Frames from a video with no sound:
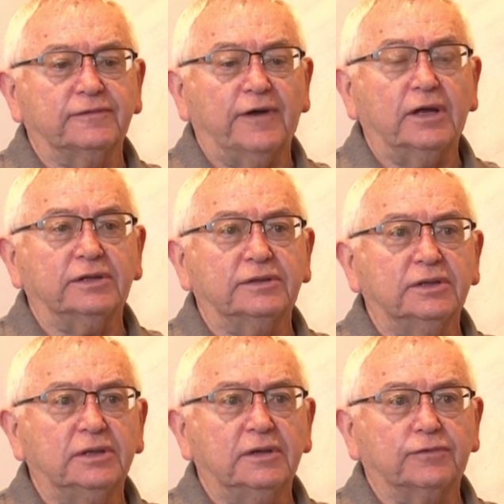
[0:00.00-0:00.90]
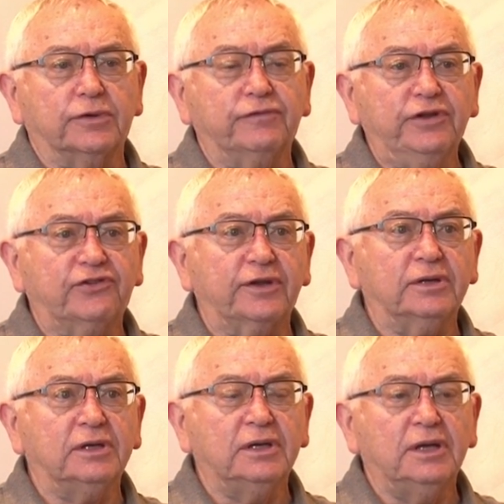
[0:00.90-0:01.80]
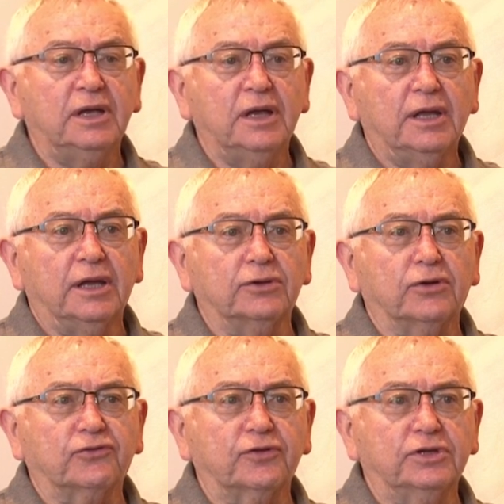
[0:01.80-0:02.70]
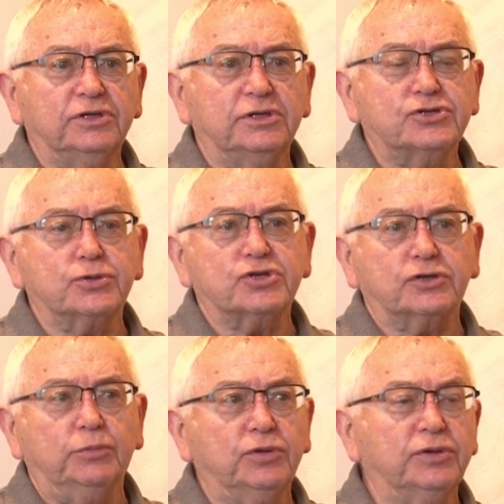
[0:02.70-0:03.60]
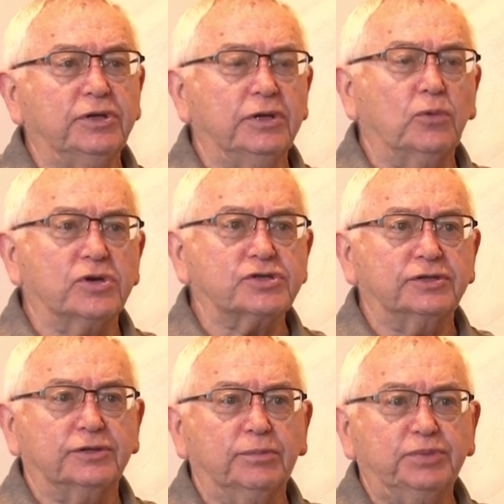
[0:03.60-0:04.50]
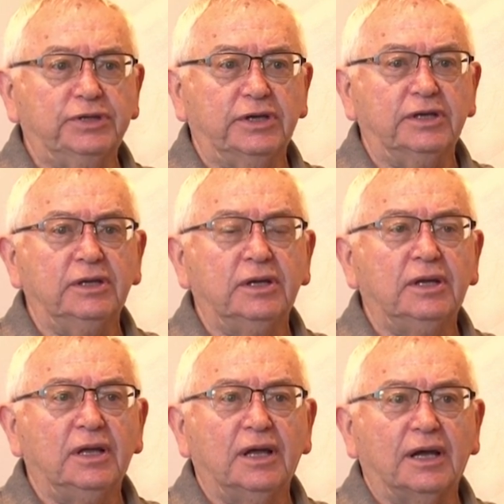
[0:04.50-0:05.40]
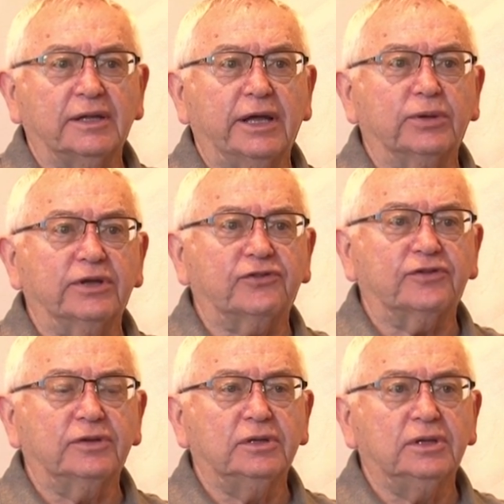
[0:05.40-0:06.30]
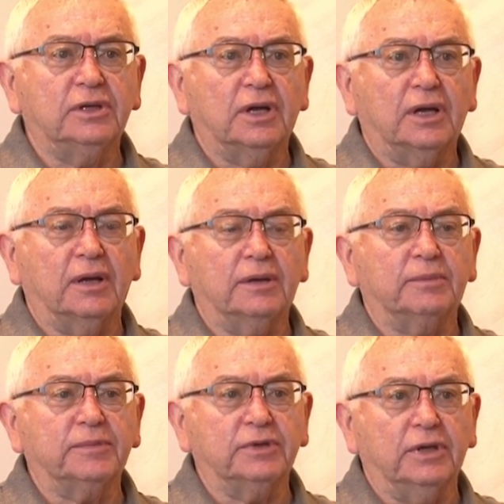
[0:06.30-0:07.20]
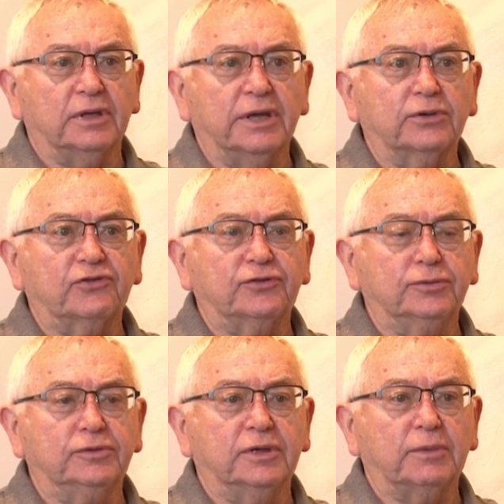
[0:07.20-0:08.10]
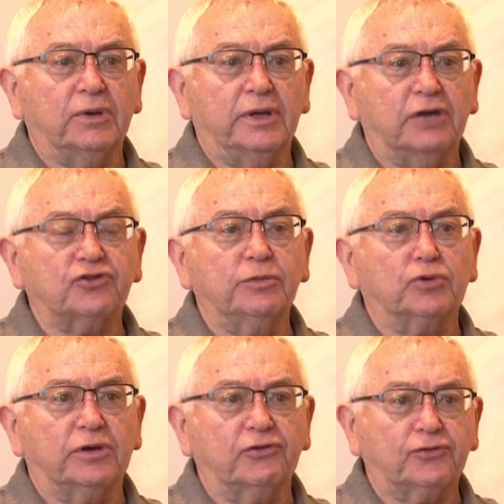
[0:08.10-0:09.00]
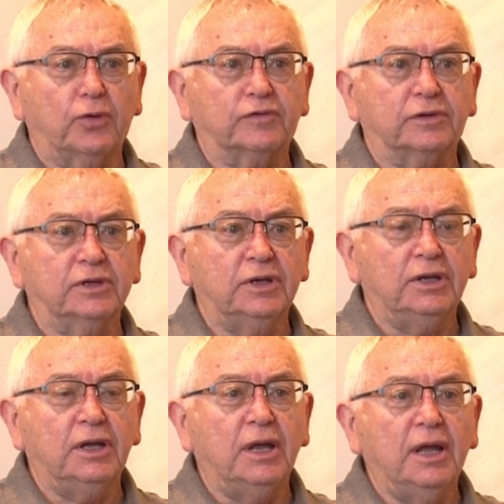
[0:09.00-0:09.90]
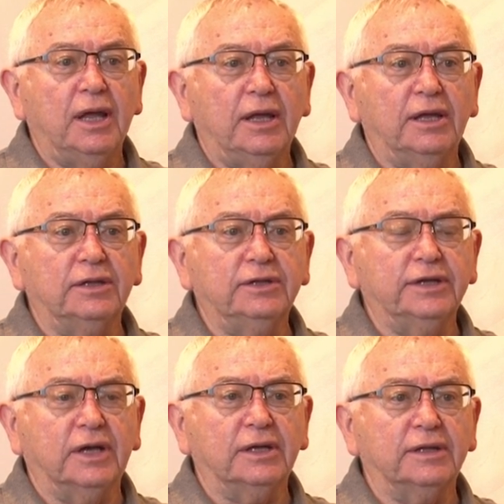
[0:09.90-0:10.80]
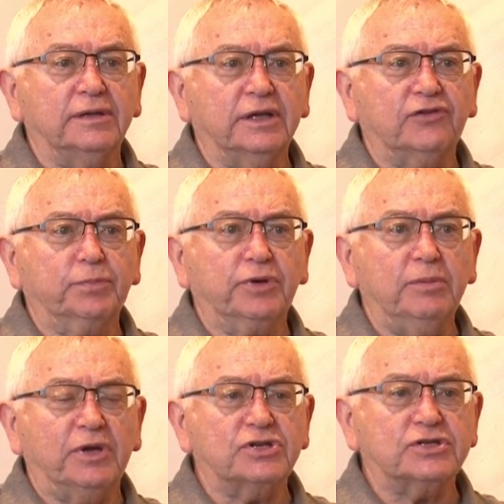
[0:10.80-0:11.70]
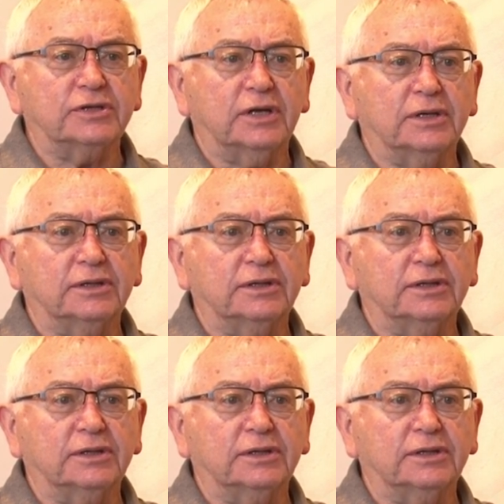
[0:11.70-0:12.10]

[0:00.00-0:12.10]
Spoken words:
filed for a visa, and also the Jewish community in Washington, PA, allowed us to actually brought us over, and that's pretty much